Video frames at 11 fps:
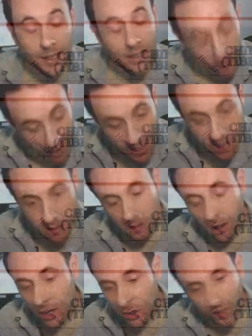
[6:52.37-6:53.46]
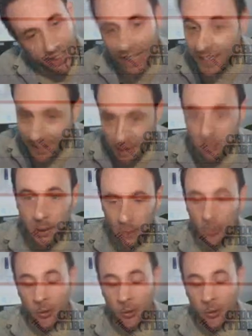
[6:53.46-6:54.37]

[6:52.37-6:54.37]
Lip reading: Now again, eye tracking isn't the be